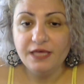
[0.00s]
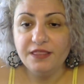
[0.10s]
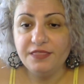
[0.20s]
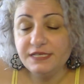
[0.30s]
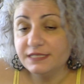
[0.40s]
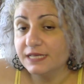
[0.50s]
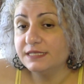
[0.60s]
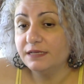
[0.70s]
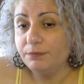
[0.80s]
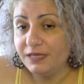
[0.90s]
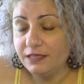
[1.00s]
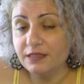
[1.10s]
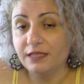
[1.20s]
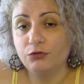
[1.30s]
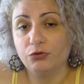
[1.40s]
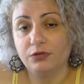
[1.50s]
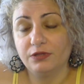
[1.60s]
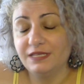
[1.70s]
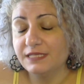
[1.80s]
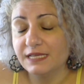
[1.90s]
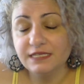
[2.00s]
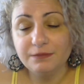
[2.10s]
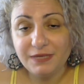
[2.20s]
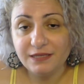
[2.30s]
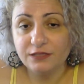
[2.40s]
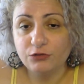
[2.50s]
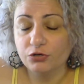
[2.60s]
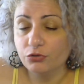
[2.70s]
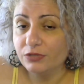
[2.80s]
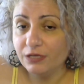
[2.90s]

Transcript: This doesn't mean that you are not